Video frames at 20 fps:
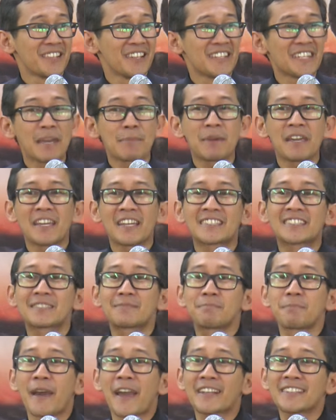They may
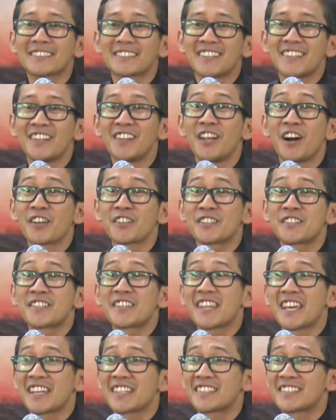expect large
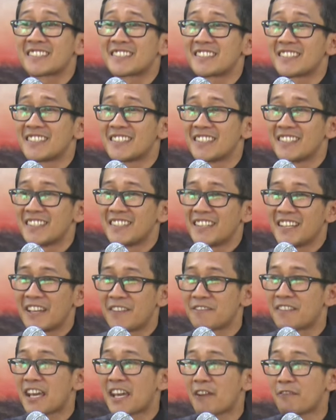things
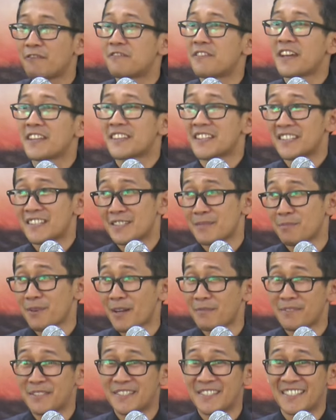if they have faith in His
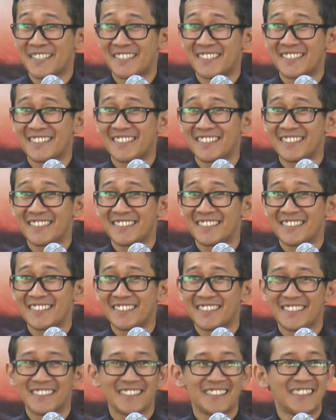promises.
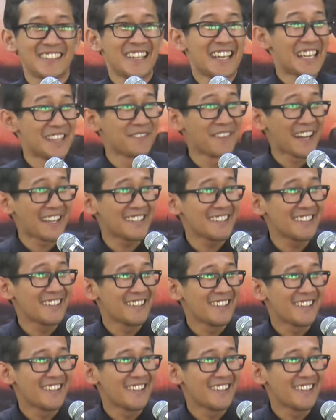Amen?